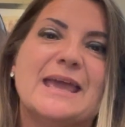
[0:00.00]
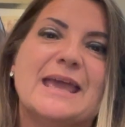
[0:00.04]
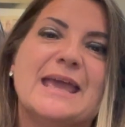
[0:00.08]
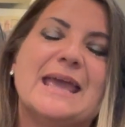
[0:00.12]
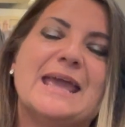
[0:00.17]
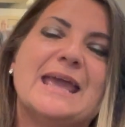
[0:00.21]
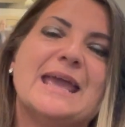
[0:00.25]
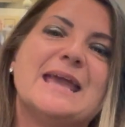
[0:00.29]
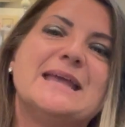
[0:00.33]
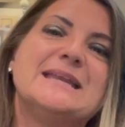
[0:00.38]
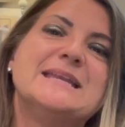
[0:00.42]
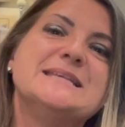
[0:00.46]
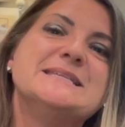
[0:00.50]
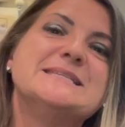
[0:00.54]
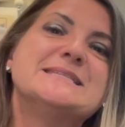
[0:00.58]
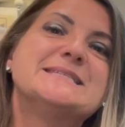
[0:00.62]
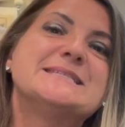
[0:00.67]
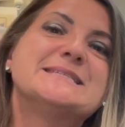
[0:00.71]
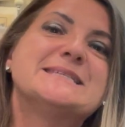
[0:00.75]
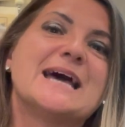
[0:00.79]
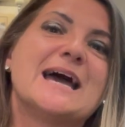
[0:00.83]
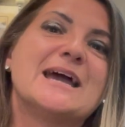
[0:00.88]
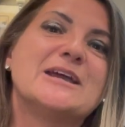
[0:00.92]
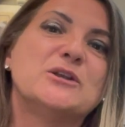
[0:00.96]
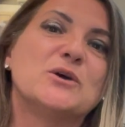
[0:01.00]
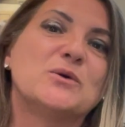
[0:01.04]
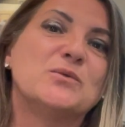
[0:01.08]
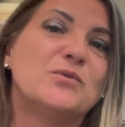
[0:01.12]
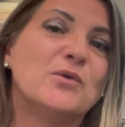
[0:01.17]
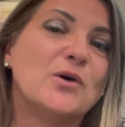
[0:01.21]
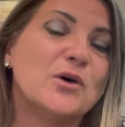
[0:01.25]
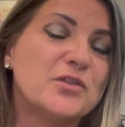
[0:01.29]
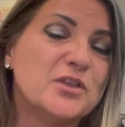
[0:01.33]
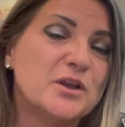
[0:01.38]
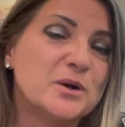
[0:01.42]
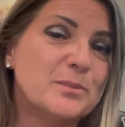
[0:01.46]
And inside of
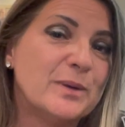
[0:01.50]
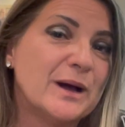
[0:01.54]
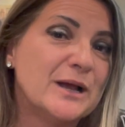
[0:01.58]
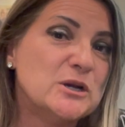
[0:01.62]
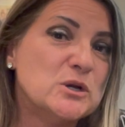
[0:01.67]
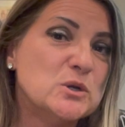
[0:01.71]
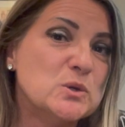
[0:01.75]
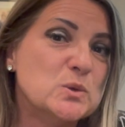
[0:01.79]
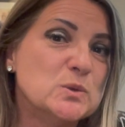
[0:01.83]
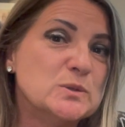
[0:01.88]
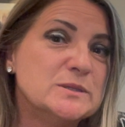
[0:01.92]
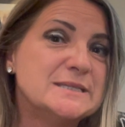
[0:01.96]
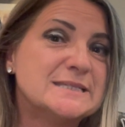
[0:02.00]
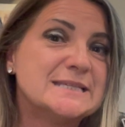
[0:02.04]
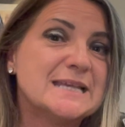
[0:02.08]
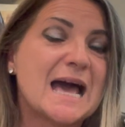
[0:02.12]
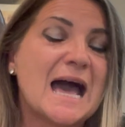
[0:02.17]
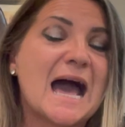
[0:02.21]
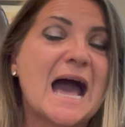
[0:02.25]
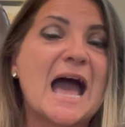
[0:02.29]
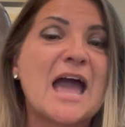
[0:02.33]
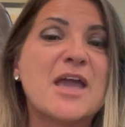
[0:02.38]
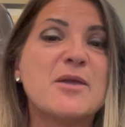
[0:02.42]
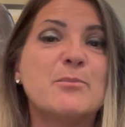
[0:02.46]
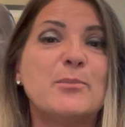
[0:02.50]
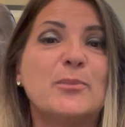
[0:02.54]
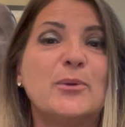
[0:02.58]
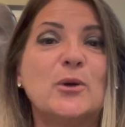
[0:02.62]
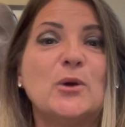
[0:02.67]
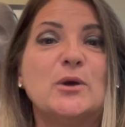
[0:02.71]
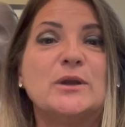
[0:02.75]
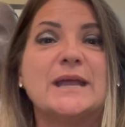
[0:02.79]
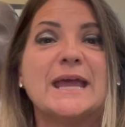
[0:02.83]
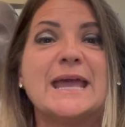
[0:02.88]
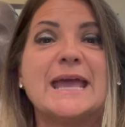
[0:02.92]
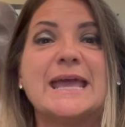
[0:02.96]
other balloons, I
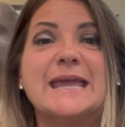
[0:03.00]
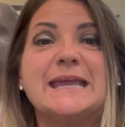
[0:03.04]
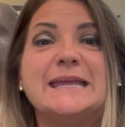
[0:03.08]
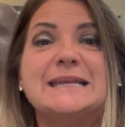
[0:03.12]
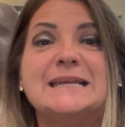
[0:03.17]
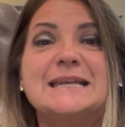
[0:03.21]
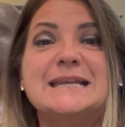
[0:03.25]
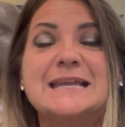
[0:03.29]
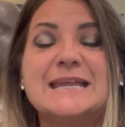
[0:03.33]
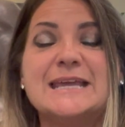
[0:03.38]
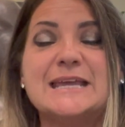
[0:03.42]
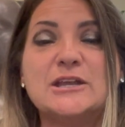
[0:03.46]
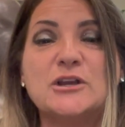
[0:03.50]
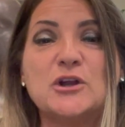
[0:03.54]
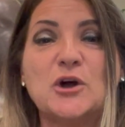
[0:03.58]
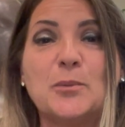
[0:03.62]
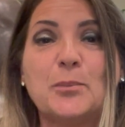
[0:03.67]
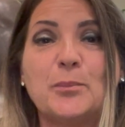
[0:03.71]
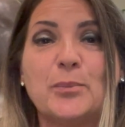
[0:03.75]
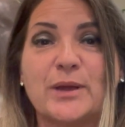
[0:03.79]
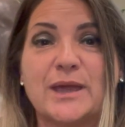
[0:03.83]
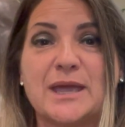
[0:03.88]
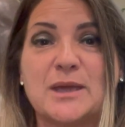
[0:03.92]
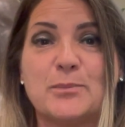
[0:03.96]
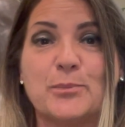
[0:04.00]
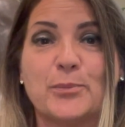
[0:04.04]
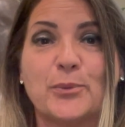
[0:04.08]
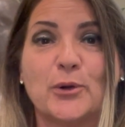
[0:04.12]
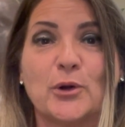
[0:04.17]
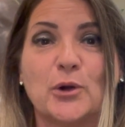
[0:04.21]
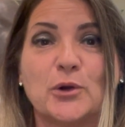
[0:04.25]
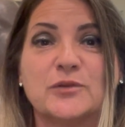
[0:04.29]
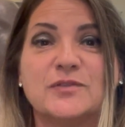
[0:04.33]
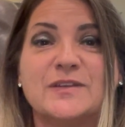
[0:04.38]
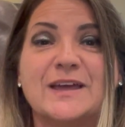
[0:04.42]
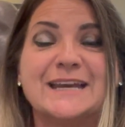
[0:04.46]
put a little
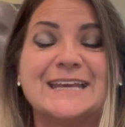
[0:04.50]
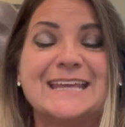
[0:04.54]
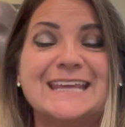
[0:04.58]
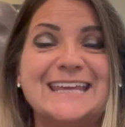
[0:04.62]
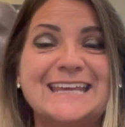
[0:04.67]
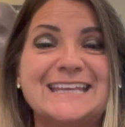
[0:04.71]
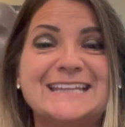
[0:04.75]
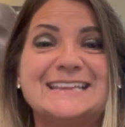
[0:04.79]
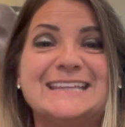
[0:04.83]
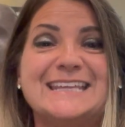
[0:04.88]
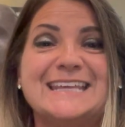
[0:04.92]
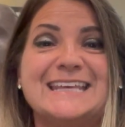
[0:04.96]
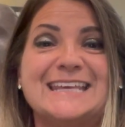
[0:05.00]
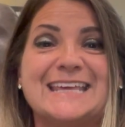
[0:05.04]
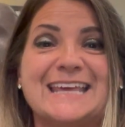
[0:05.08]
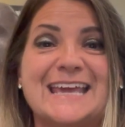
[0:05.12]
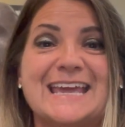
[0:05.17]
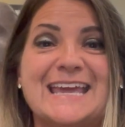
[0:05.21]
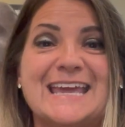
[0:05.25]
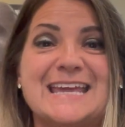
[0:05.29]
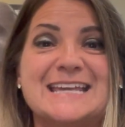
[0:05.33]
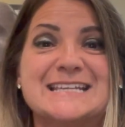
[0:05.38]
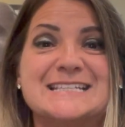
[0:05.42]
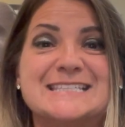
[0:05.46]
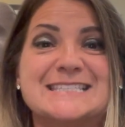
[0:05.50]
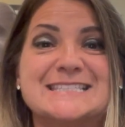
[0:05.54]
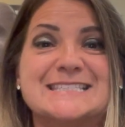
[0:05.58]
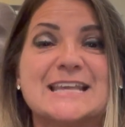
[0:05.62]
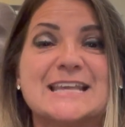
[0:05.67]
paper that indicates